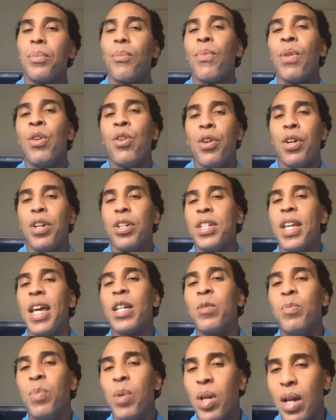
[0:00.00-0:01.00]
you know your
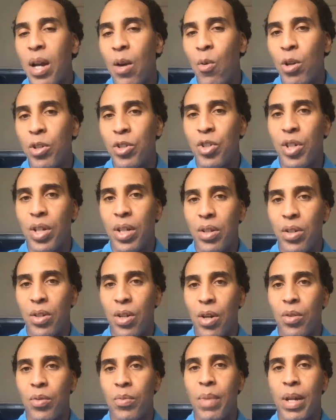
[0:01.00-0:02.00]
textbook i want you to you
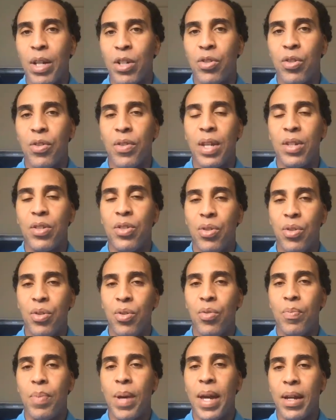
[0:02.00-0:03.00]
know make sure that
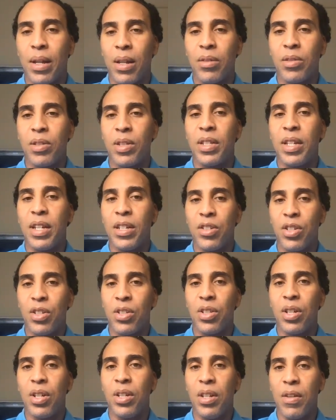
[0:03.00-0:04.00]
you pay close attention
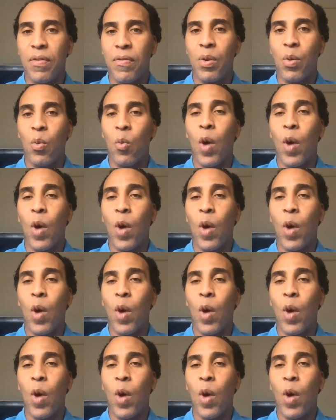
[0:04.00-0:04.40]
to different